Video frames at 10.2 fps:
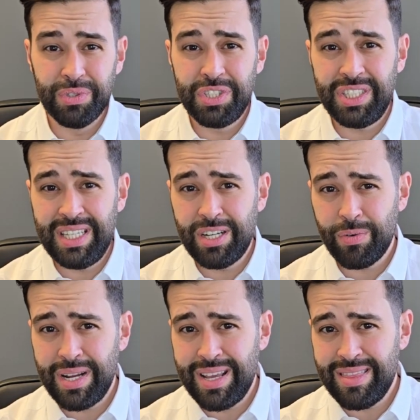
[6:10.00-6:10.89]

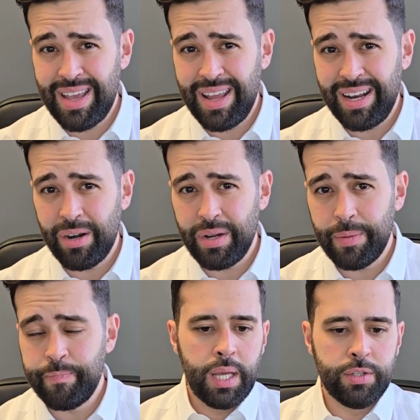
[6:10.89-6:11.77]
scenery in that
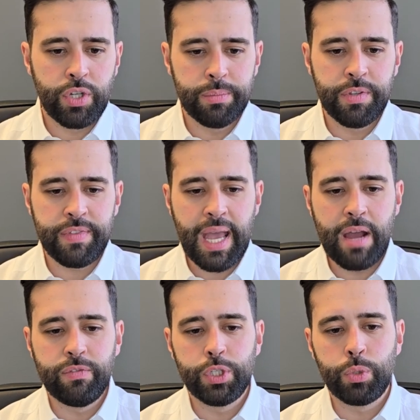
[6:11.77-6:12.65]
area. In terms of the
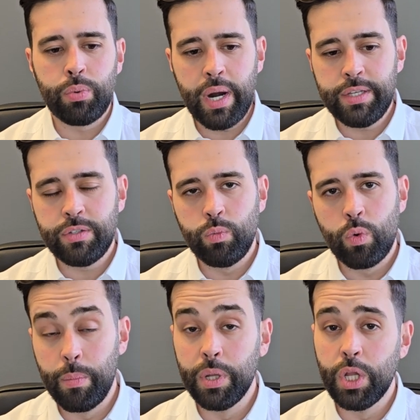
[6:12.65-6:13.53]
average price,
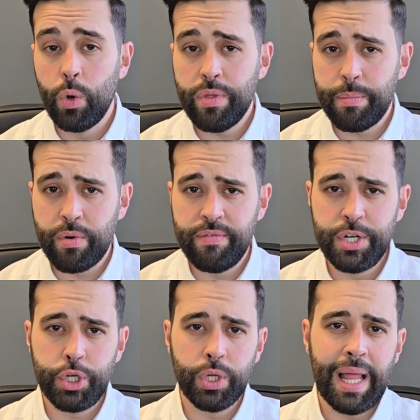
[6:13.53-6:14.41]
we're below the
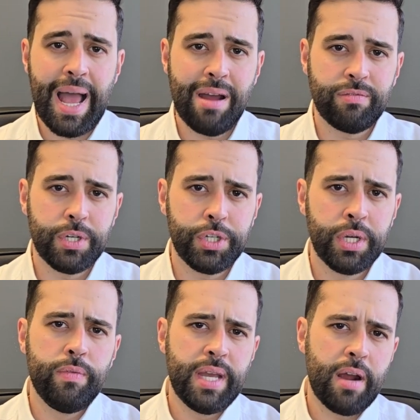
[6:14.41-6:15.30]
provincial average.
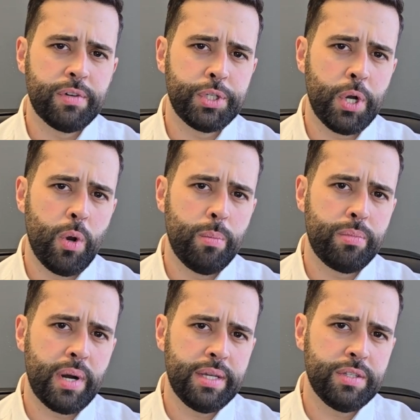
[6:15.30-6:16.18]
The average home
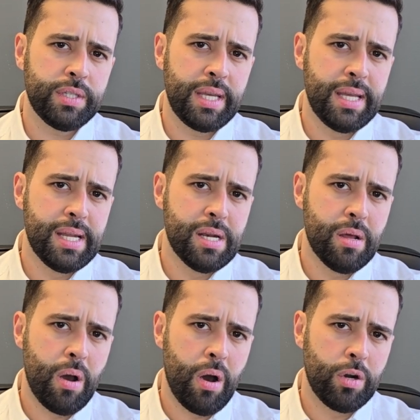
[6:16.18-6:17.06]
price in
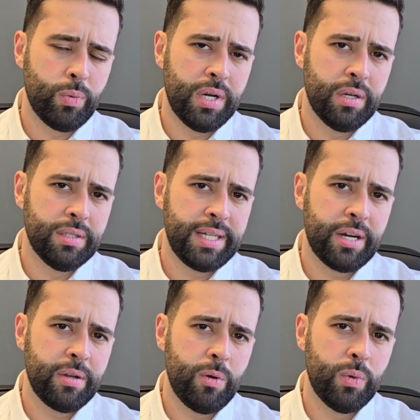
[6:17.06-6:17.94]
Ottawa,
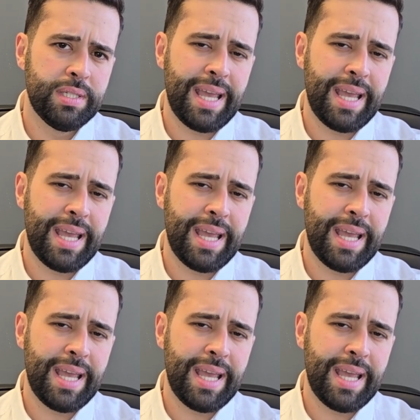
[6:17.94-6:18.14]
Ontario was